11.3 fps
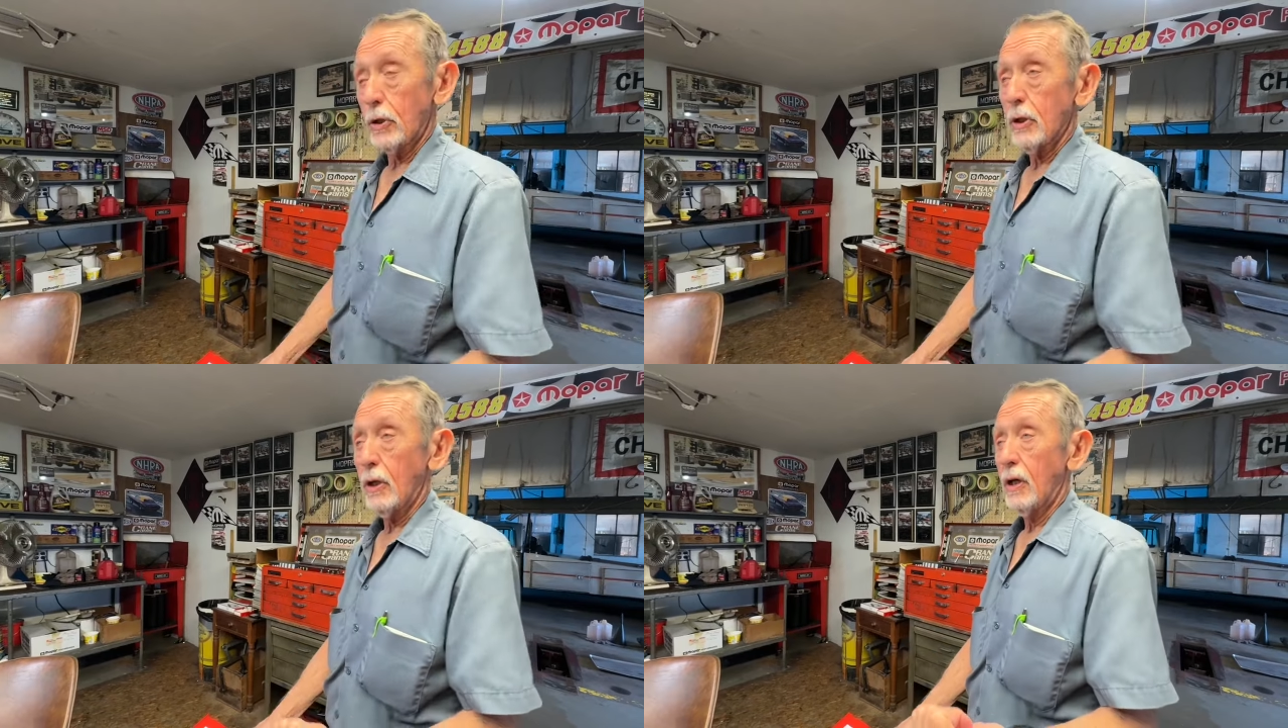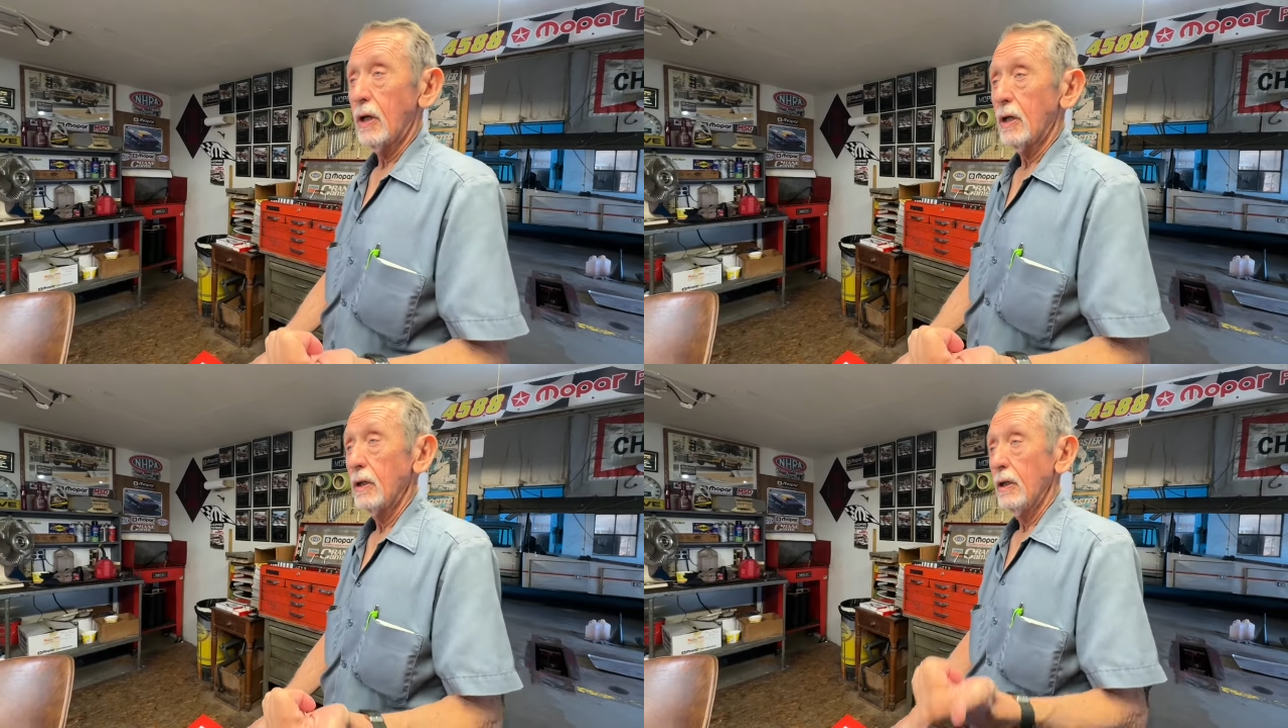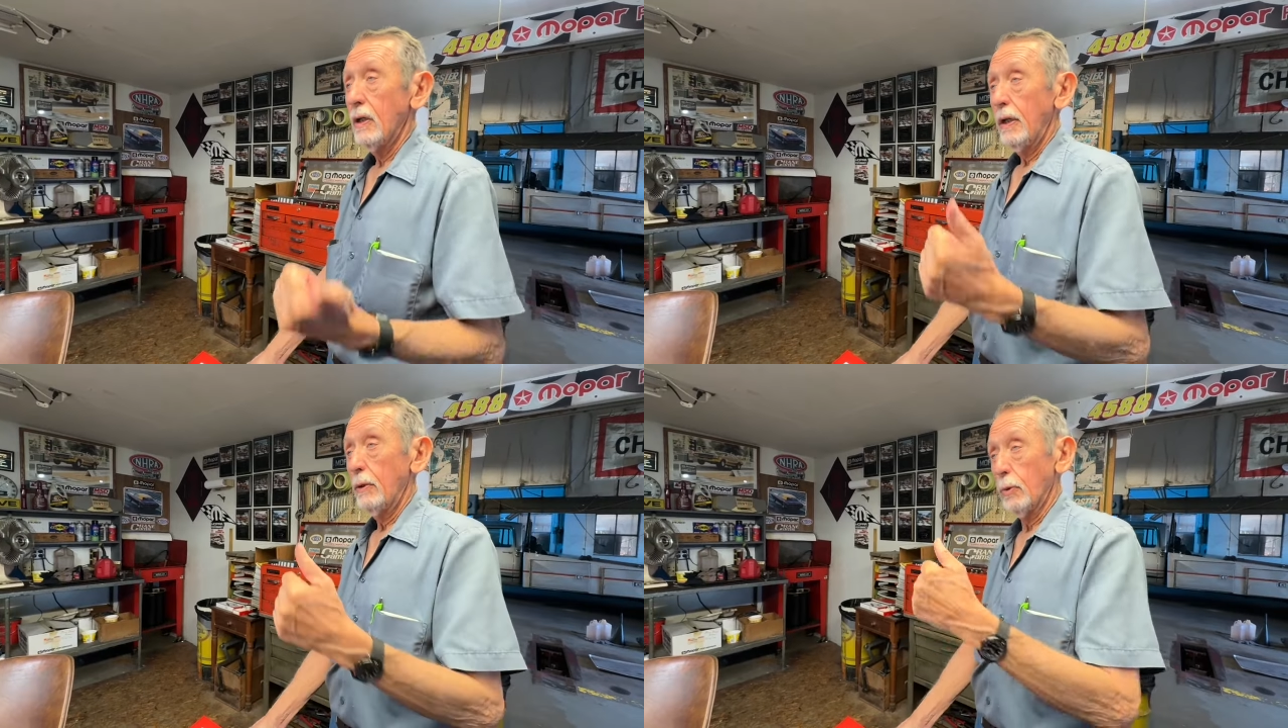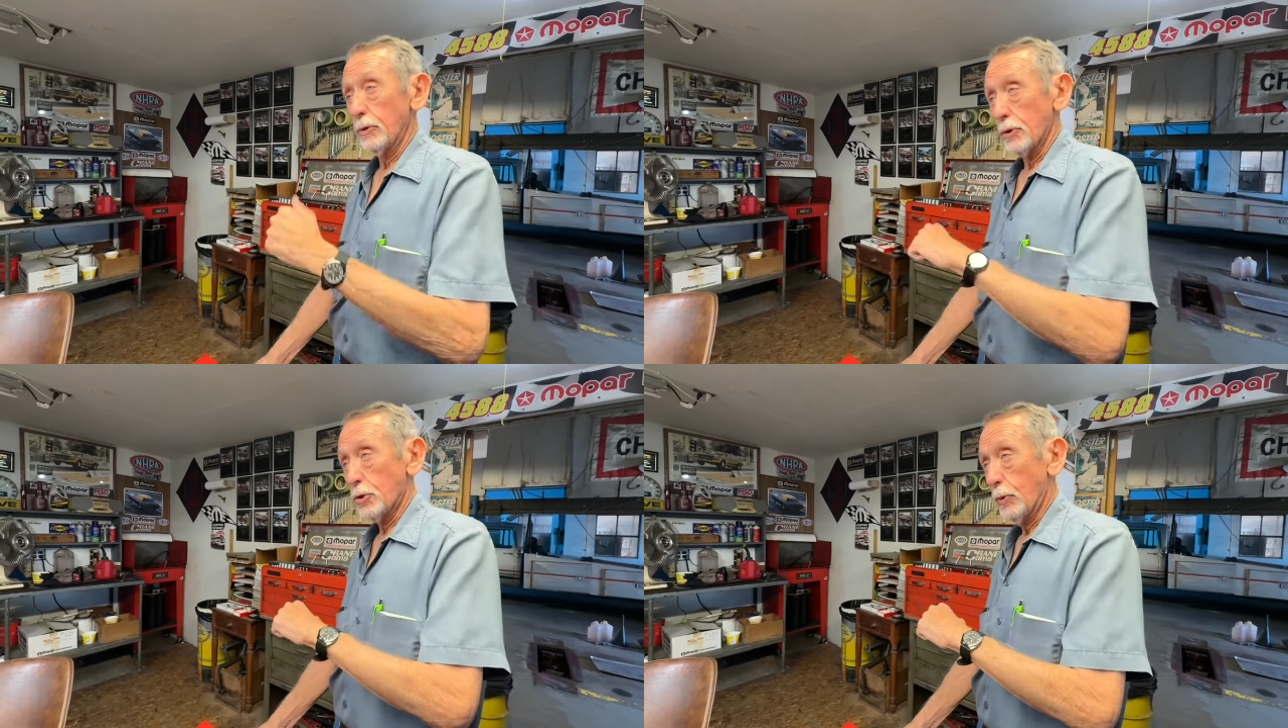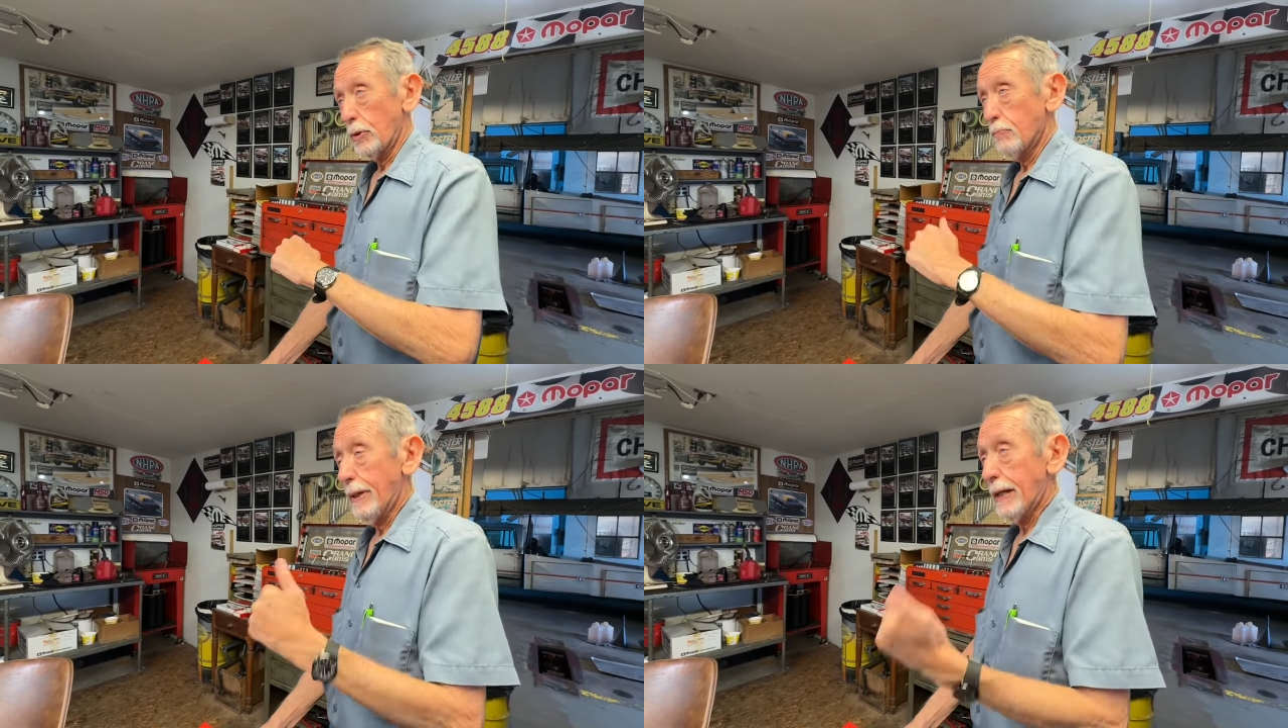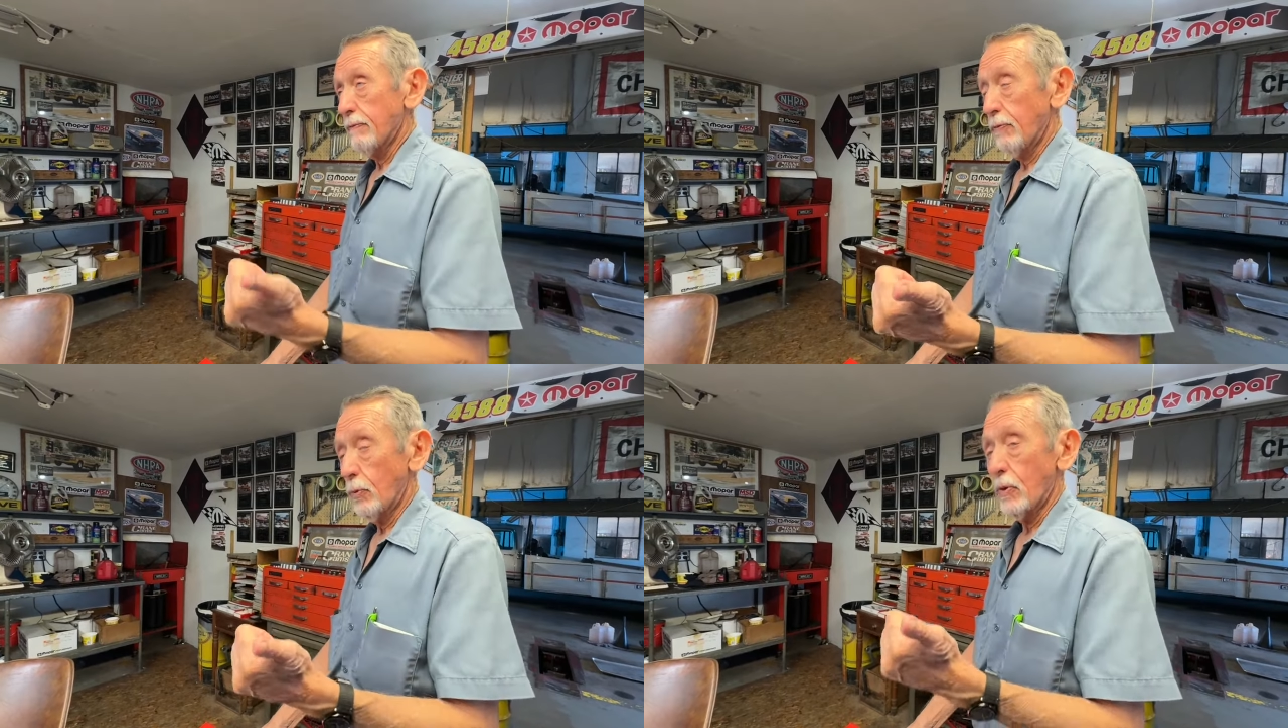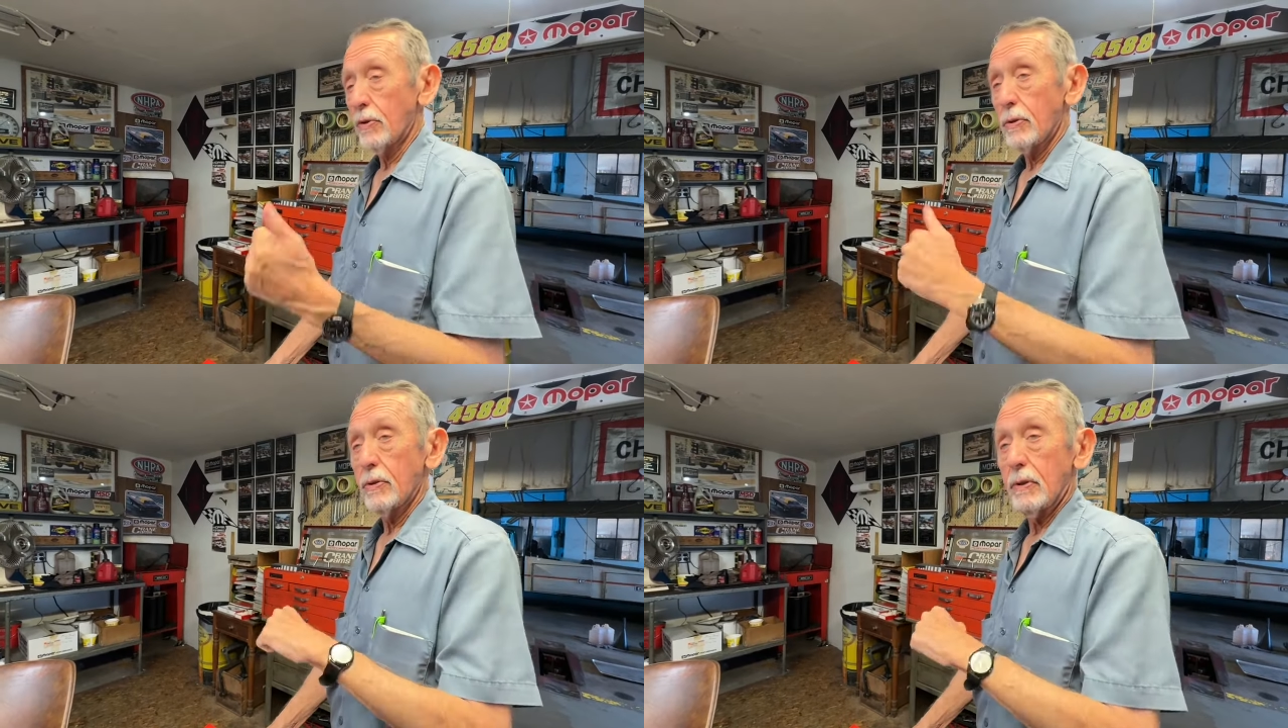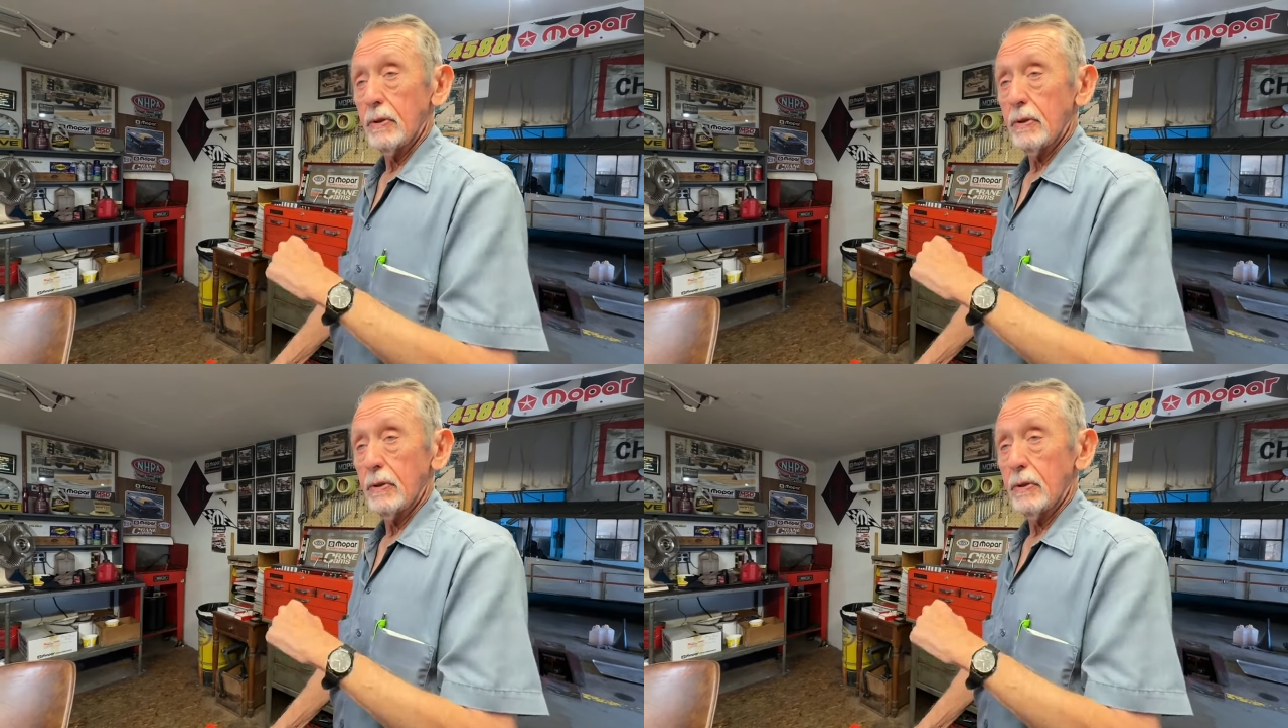car, and we'll just switch back forth.